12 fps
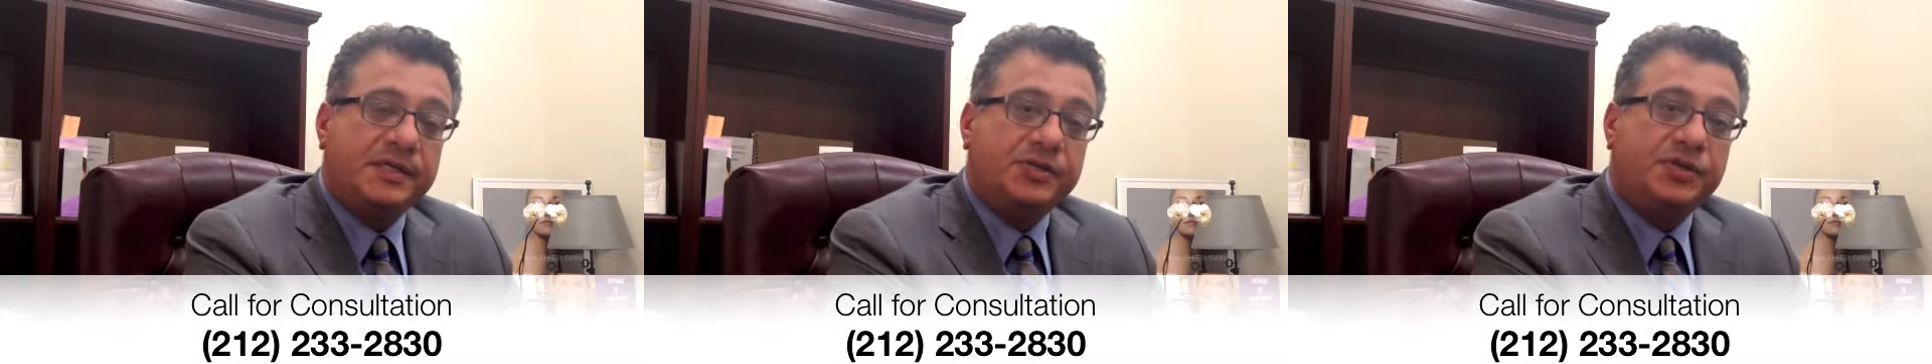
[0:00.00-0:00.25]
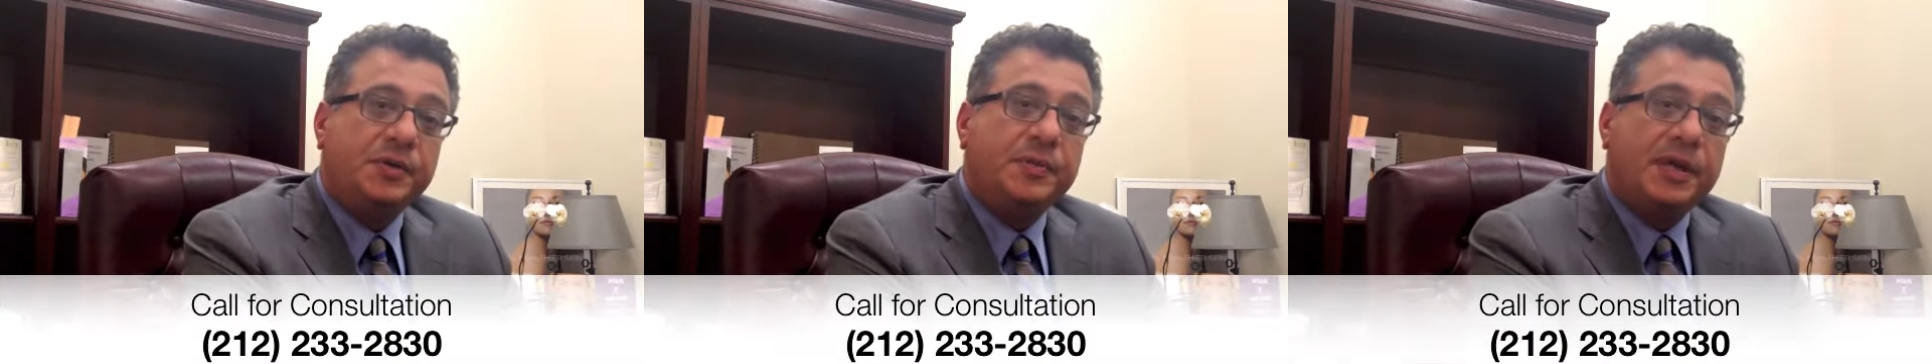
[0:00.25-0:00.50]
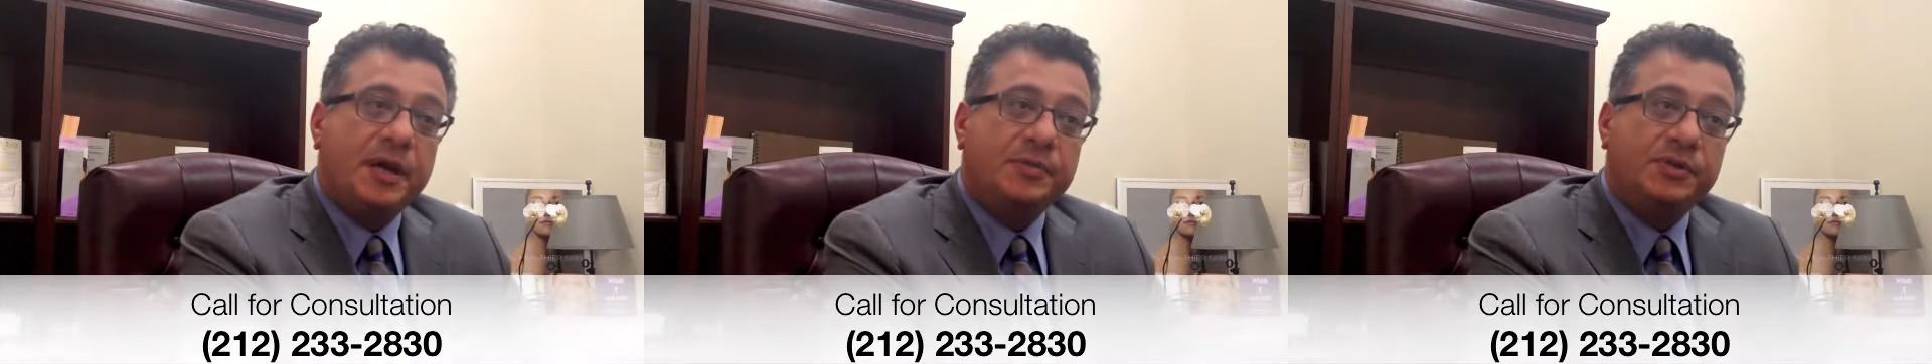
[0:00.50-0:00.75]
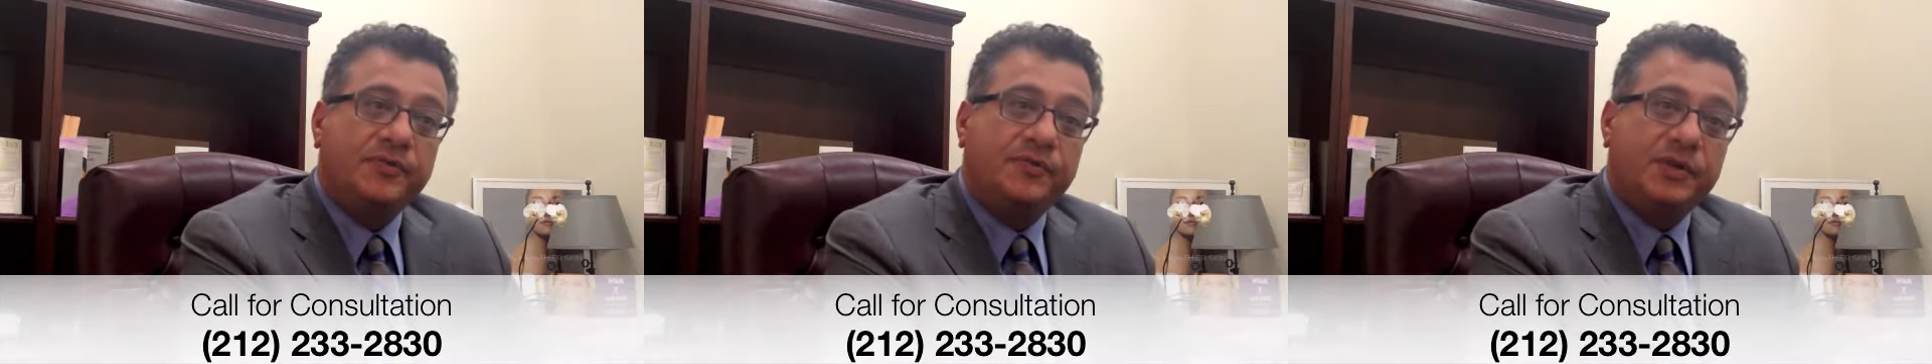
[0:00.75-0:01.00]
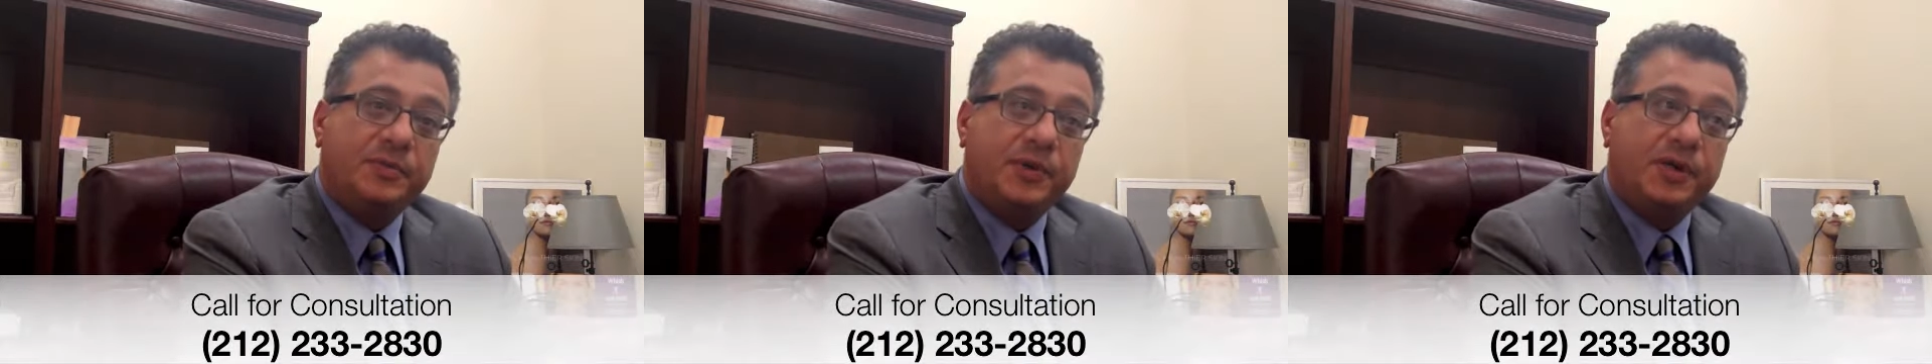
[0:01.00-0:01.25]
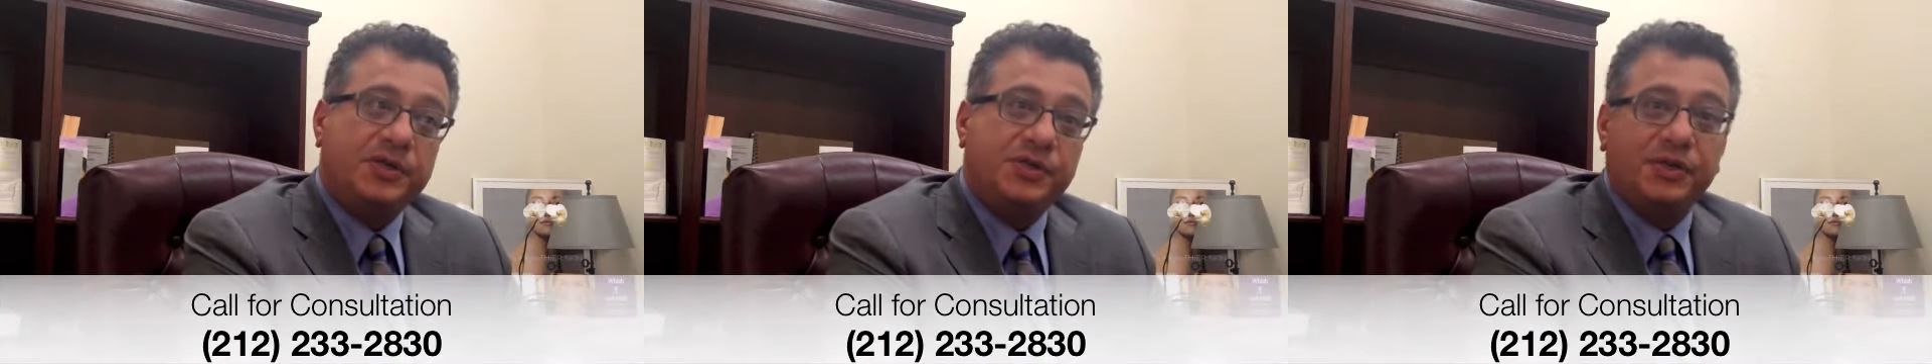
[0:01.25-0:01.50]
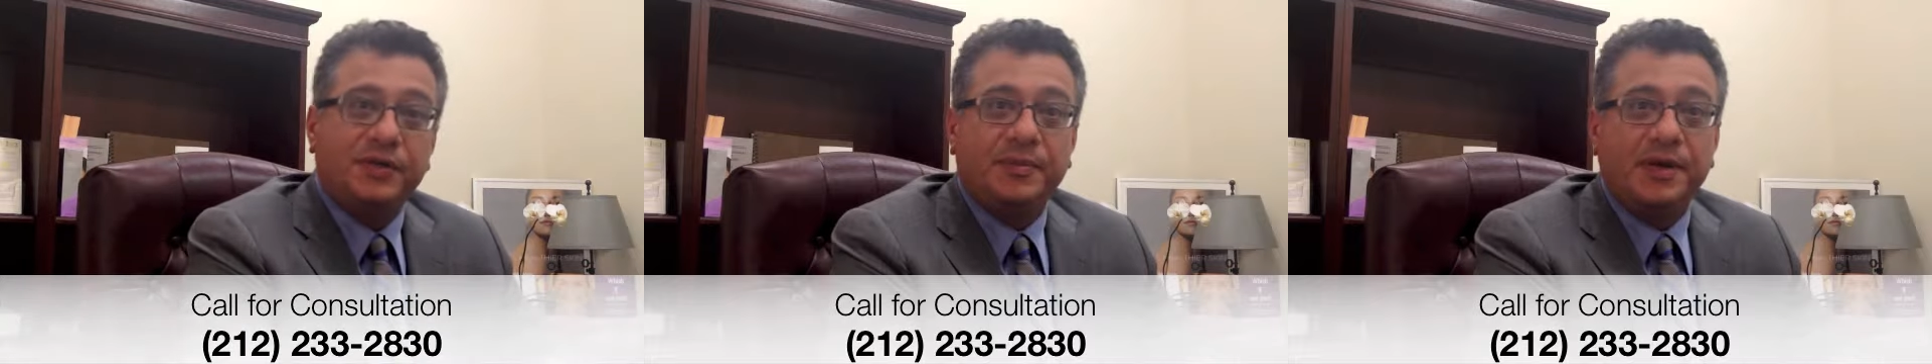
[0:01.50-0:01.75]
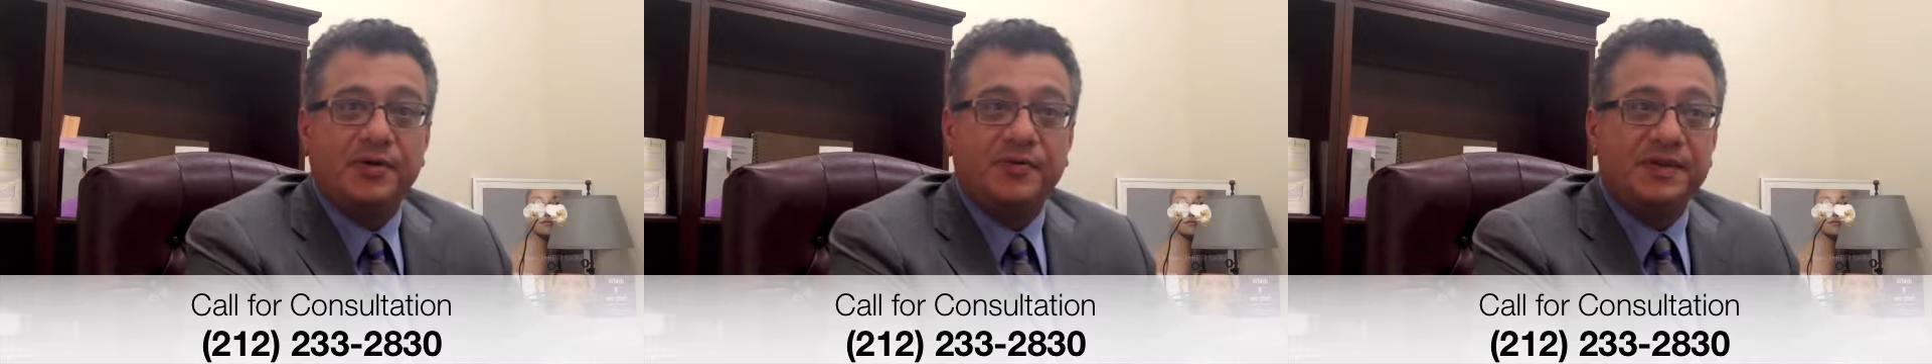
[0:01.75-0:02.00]
a treatment option for depression in
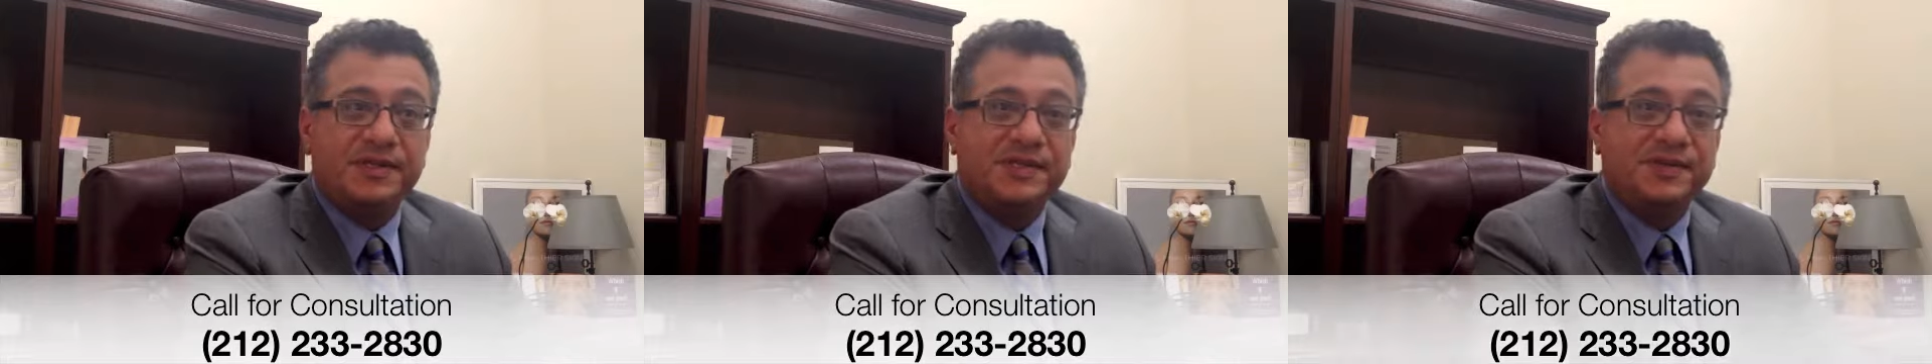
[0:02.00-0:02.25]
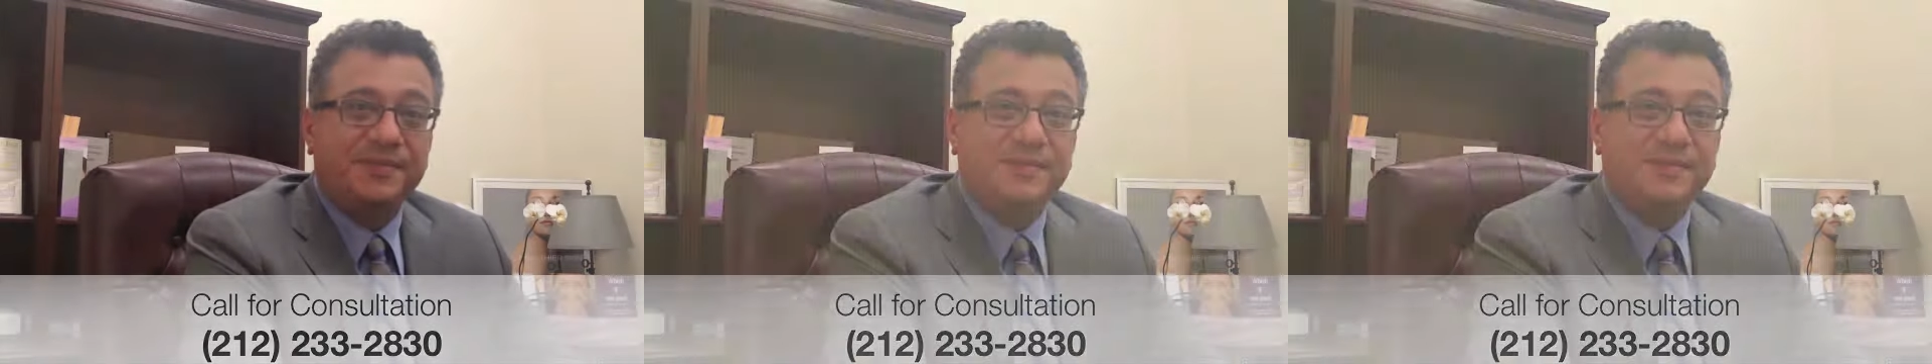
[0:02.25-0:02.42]
my office.